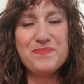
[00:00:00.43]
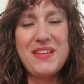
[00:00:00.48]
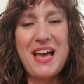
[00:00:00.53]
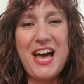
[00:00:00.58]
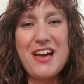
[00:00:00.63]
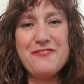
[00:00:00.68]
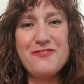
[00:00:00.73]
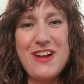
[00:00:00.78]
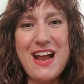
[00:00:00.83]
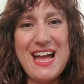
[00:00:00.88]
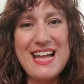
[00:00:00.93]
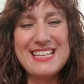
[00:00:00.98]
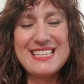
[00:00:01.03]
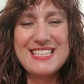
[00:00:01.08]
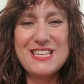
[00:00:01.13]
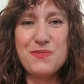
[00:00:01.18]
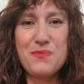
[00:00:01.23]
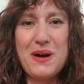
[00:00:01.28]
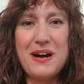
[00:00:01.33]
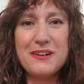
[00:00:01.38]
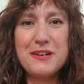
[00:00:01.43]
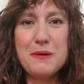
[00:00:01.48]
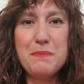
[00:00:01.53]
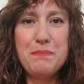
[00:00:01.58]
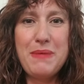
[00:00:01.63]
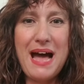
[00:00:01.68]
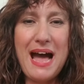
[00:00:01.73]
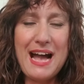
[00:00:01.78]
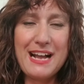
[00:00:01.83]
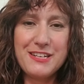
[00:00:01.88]
Hi friends and welcome
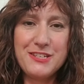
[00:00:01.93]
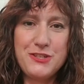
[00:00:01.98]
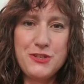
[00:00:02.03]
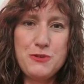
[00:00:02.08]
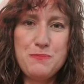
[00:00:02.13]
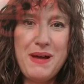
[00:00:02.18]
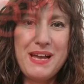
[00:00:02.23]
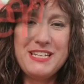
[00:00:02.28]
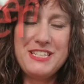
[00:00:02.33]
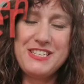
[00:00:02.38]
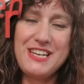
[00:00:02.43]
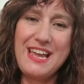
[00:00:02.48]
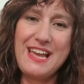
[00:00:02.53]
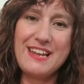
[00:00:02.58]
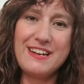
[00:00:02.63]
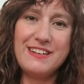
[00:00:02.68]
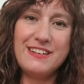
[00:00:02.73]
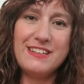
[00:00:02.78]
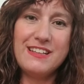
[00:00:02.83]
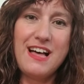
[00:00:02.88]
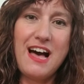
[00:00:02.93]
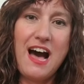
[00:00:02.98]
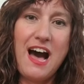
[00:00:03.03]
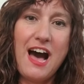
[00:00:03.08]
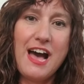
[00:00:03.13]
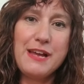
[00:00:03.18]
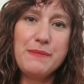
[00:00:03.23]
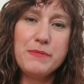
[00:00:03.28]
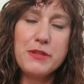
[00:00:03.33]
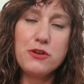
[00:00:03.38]
back to my channel.
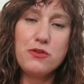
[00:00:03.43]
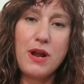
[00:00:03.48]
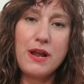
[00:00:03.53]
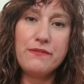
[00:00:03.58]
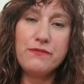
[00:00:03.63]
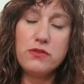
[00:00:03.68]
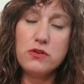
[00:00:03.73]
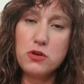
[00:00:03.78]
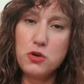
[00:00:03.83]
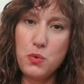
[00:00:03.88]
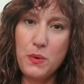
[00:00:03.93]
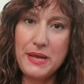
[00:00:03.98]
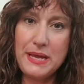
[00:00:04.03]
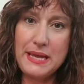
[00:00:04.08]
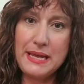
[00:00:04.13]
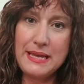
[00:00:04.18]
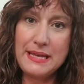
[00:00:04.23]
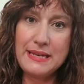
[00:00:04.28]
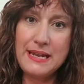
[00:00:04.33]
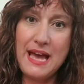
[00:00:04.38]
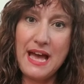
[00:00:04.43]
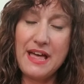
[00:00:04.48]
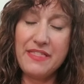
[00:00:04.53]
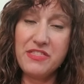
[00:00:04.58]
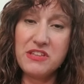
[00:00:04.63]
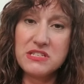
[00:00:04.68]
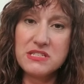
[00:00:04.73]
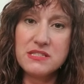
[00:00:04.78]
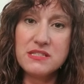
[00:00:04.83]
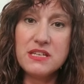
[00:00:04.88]
I am the Grateful Queen and
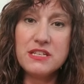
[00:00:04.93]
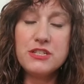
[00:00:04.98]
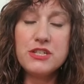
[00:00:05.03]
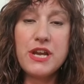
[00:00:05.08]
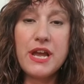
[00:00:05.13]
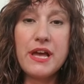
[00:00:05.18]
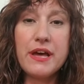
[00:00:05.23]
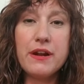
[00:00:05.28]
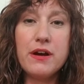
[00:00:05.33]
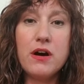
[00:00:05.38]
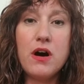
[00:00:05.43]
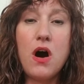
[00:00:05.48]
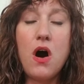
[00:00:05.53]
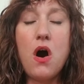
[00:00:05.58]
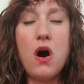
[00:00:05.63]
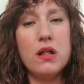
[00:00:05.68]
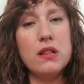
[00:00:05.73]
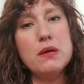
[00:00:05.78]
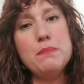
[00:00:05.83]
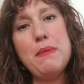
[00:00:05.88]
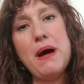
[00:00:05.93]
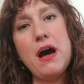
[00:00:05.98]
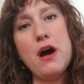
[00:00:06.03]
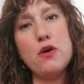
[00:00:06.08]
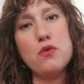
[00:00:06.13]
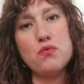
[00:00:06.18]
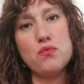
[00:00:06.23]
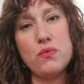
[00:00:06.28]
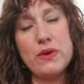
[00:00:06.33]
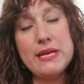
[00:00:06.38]
this is a channel all
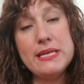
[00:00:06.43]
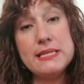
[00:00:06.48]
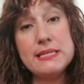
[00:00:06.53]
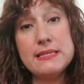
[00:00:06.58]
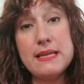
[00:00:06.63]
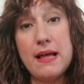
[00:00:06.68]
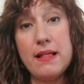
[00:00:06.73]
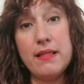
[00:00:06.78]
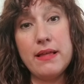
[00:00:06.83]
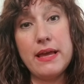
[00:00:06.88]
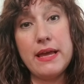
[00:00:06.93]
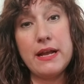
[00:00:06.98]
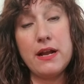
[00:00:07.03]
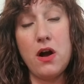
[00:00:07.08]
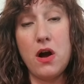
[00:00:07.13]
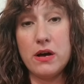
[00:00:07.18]
about reselling